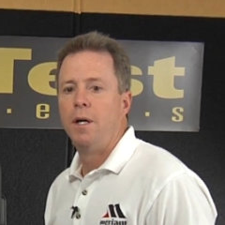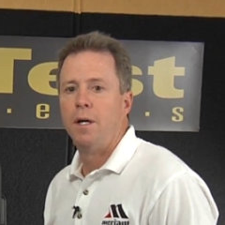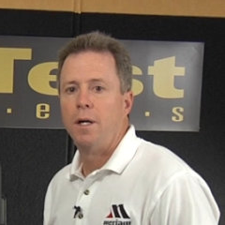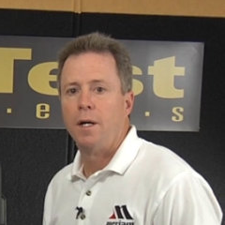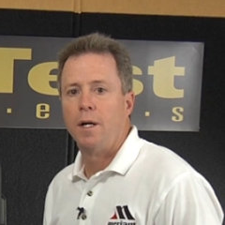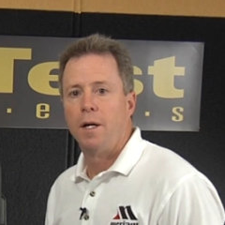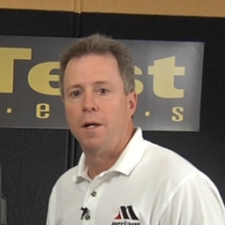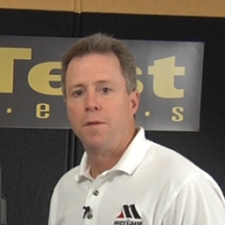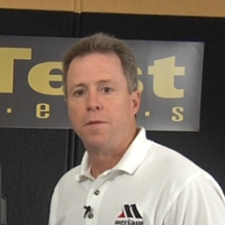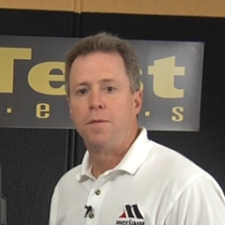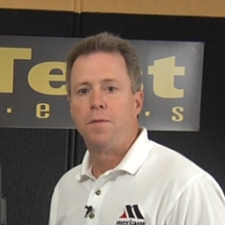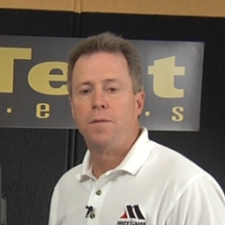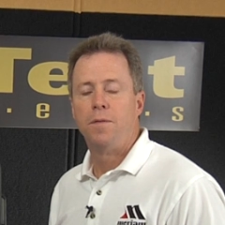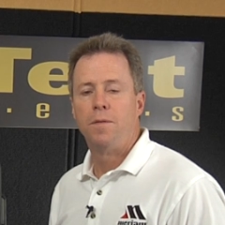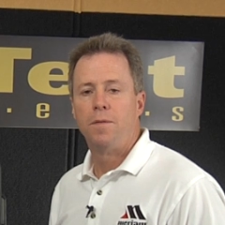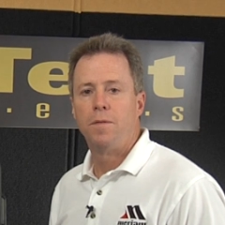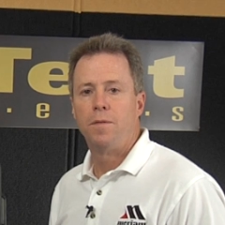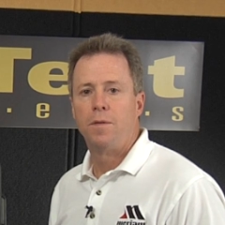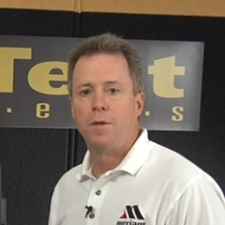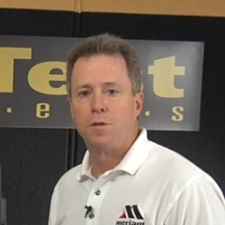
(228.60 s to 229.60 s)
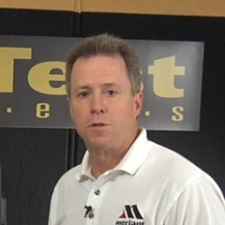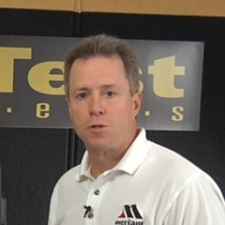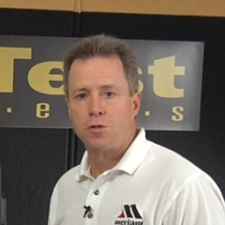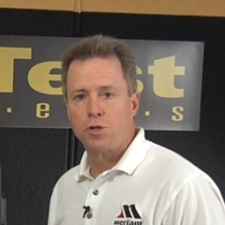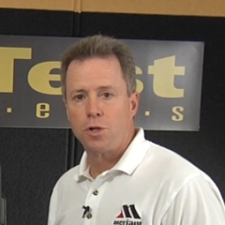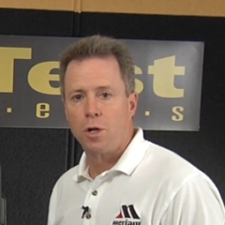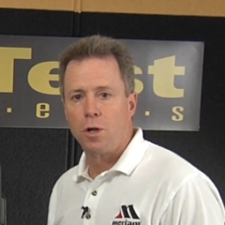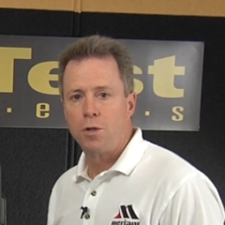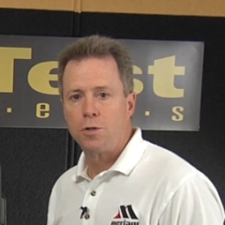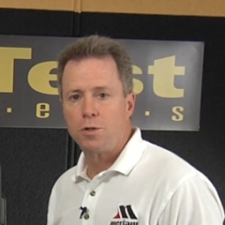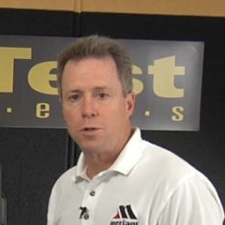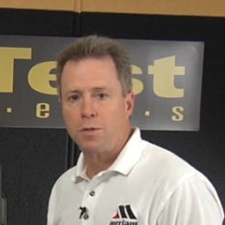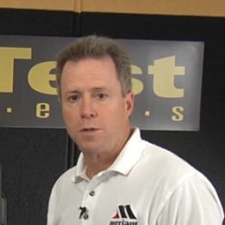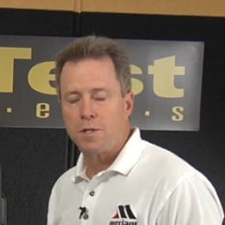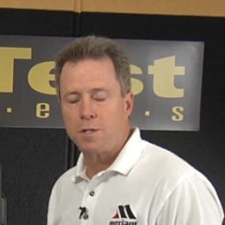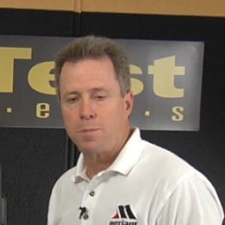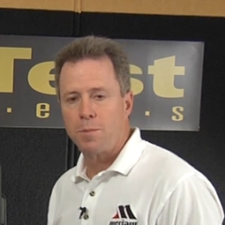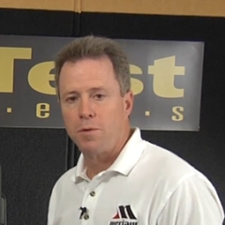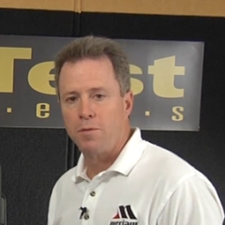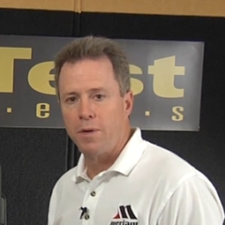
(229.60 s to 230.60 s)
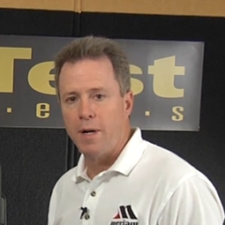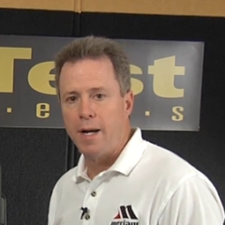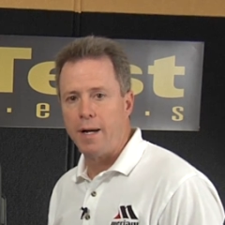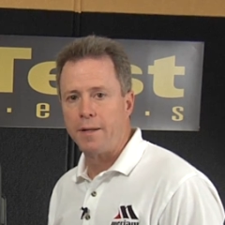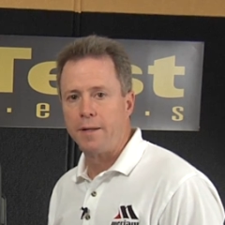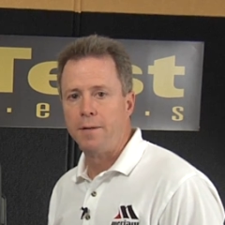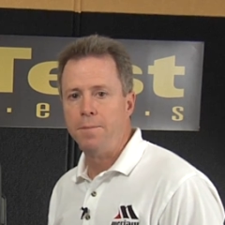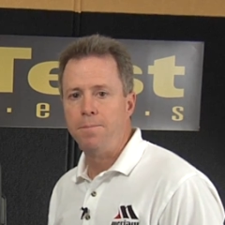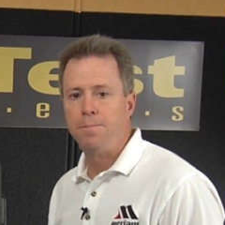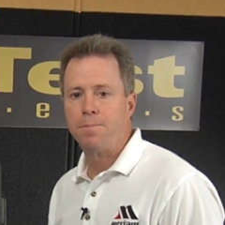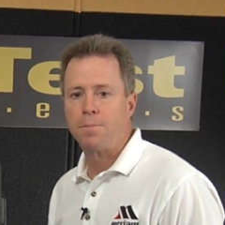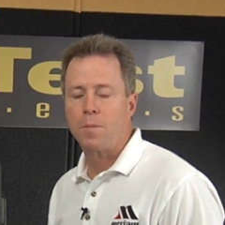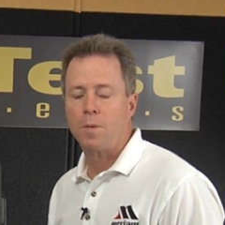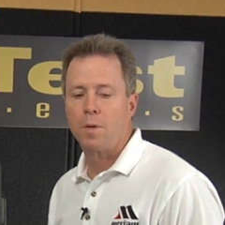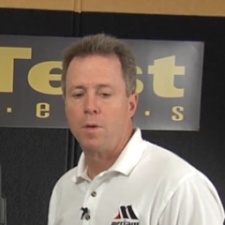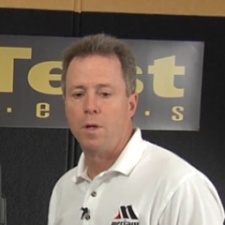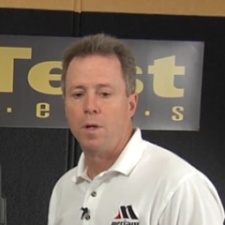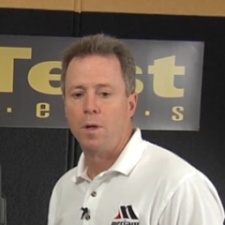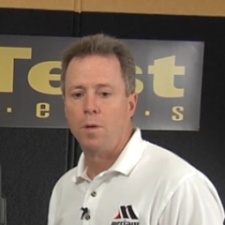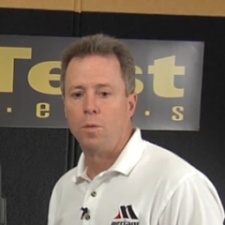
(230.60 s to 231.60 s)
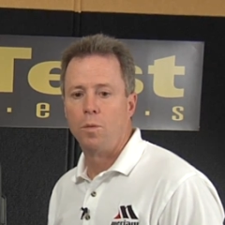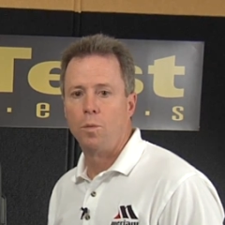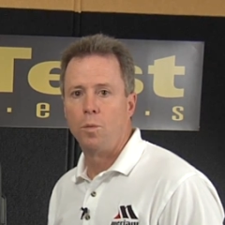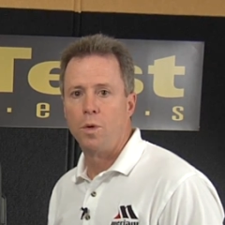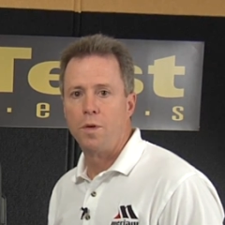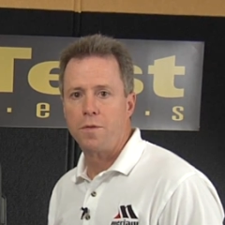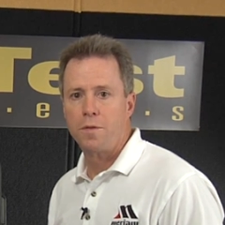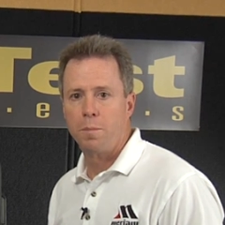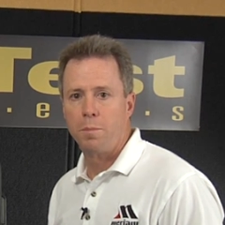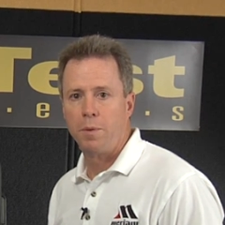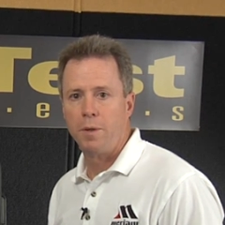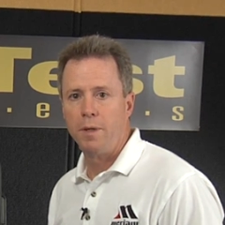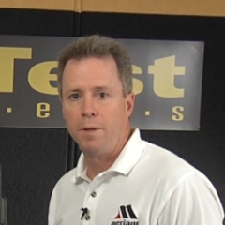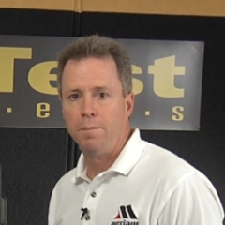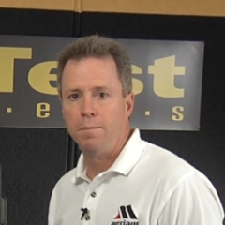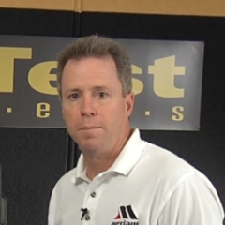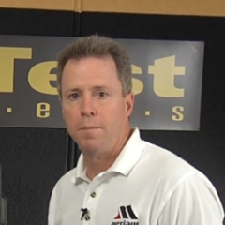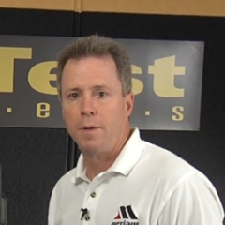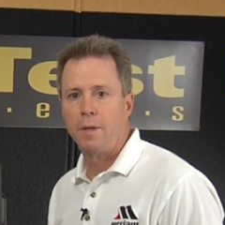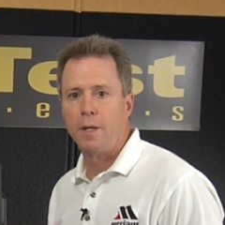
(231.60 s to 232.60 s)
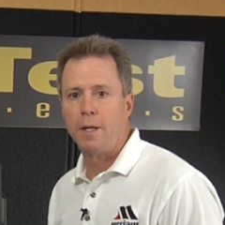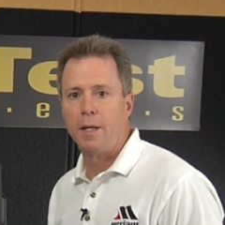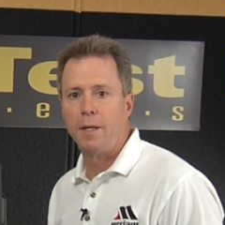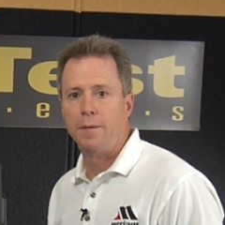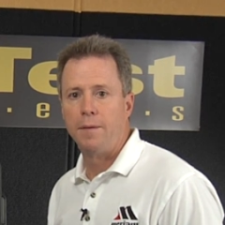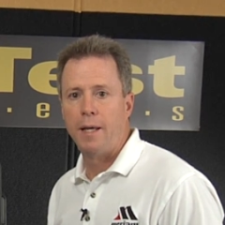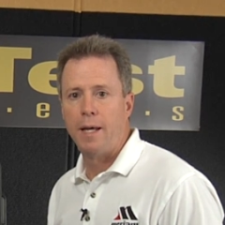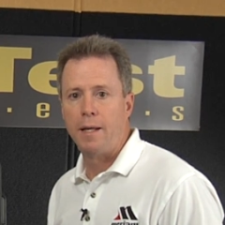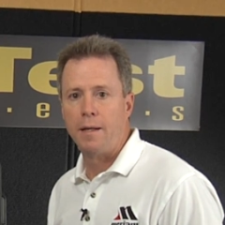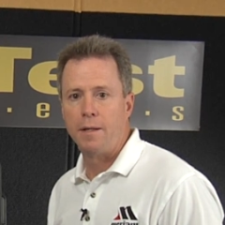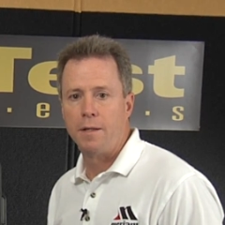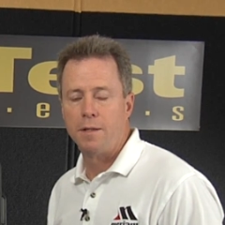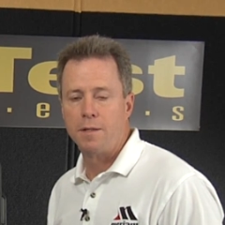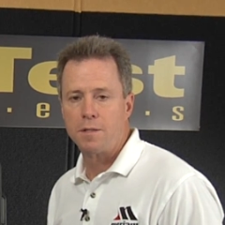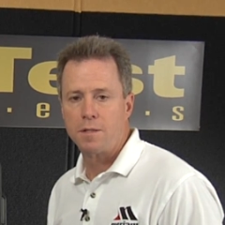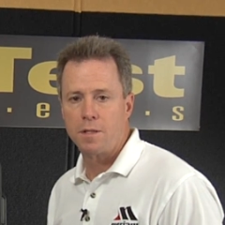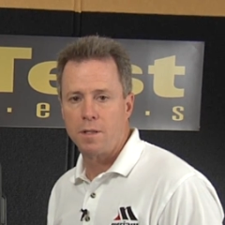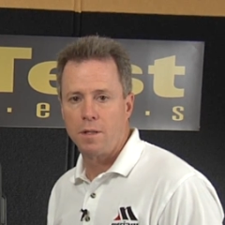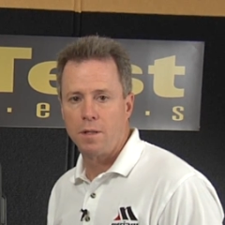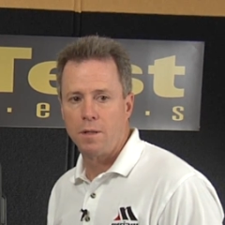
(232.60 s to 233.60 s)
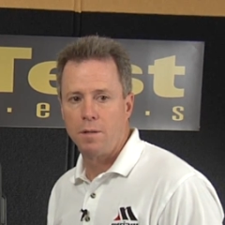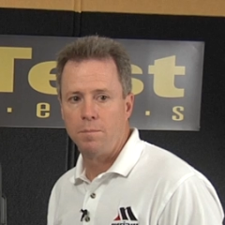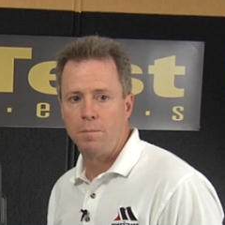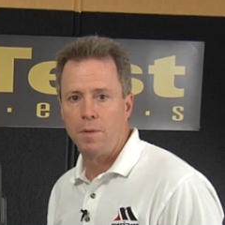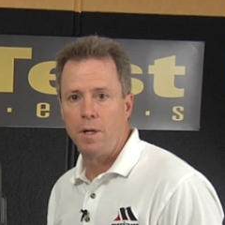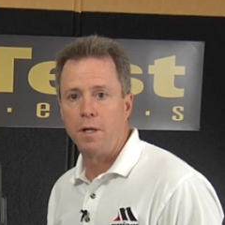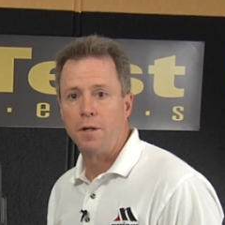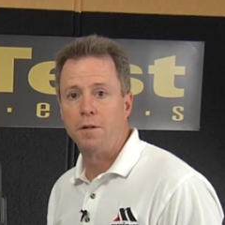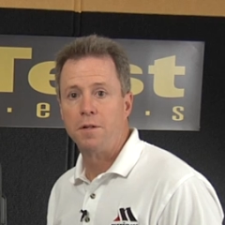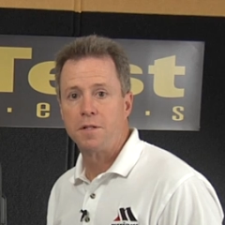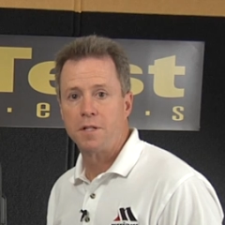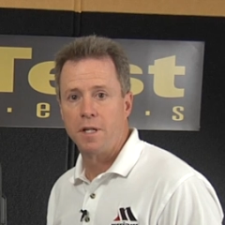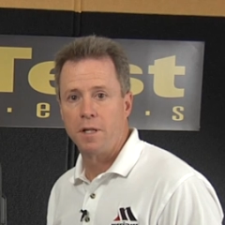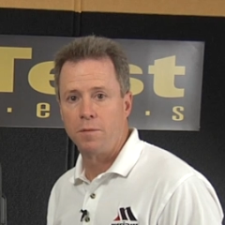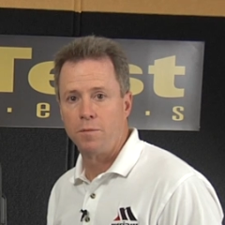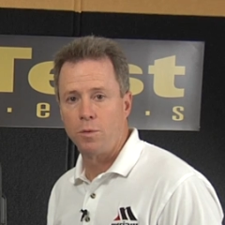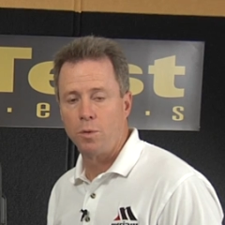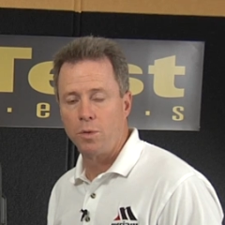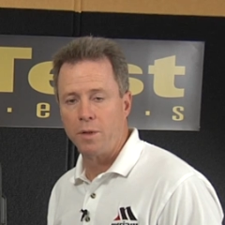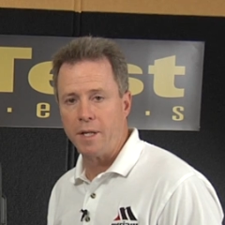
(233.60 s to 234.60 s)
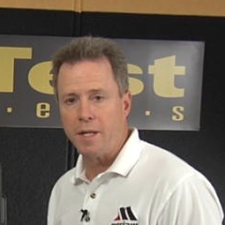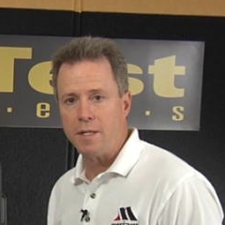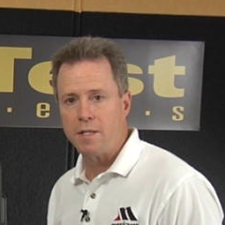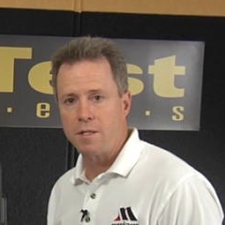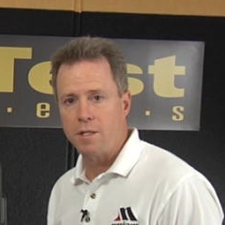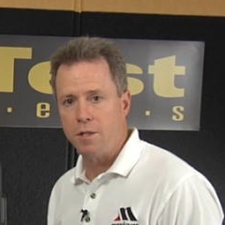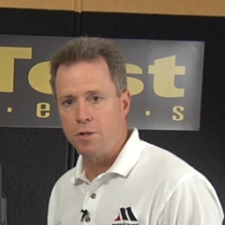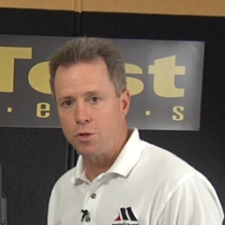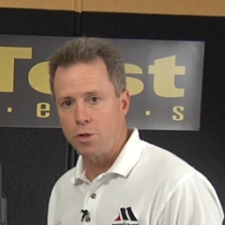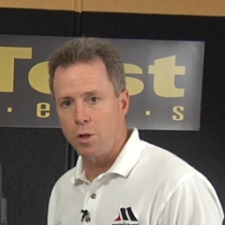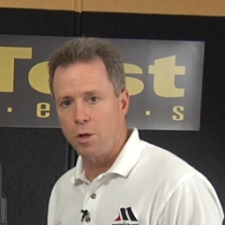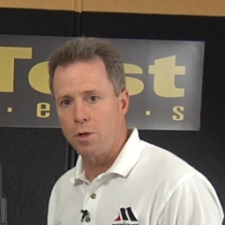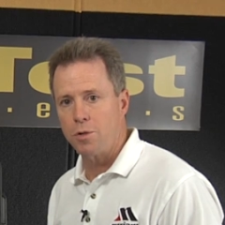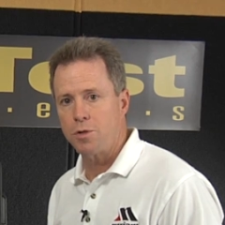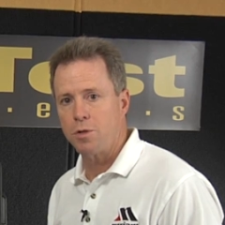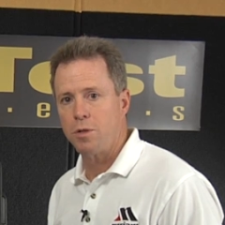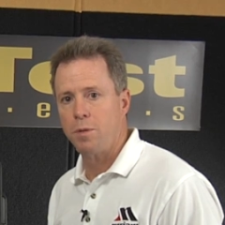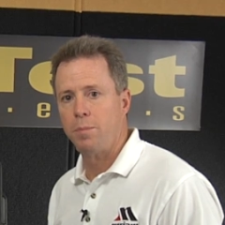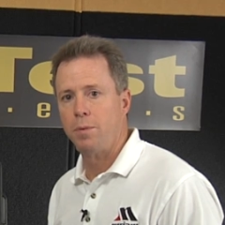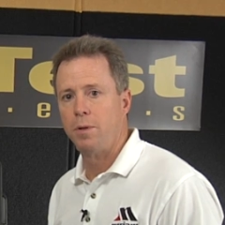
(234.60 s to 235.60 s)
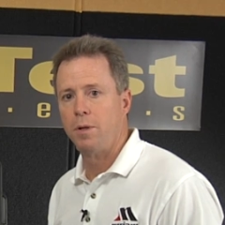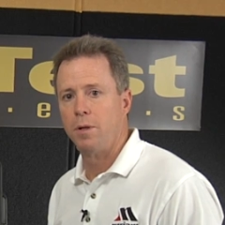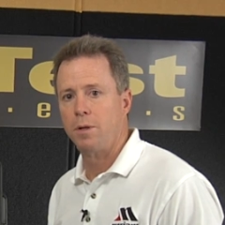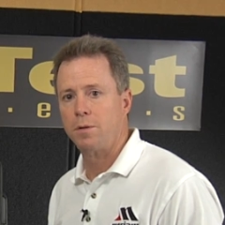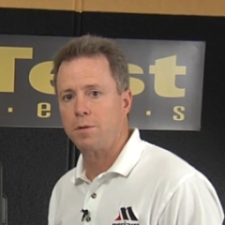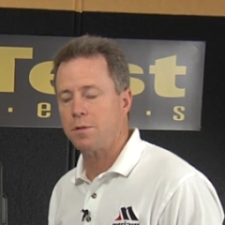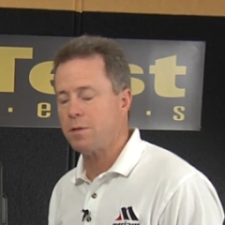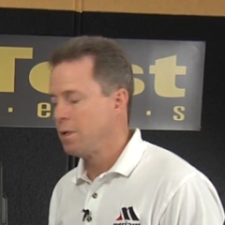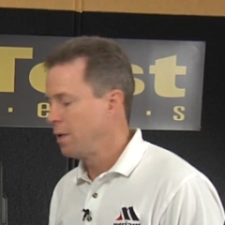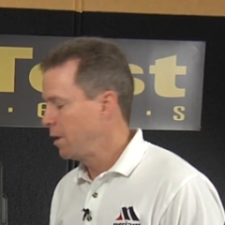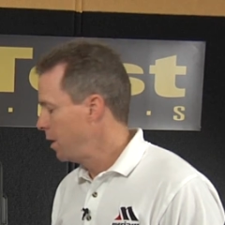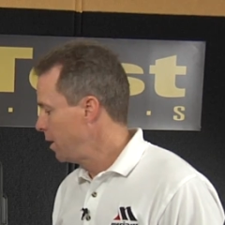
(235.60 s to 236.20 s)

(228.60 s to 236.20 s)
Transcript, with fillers: Uh, there's a charger that's provided uh, with the pit, and that is a 110 volt AC charger that plugs